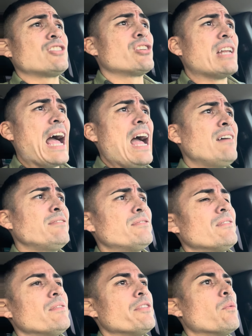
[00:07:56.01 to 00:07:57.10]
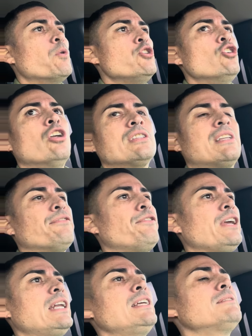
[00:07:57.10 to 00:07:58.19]
should have when you look
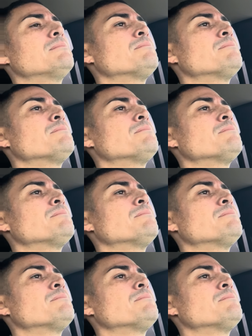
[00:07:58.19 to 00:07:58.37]
defeated.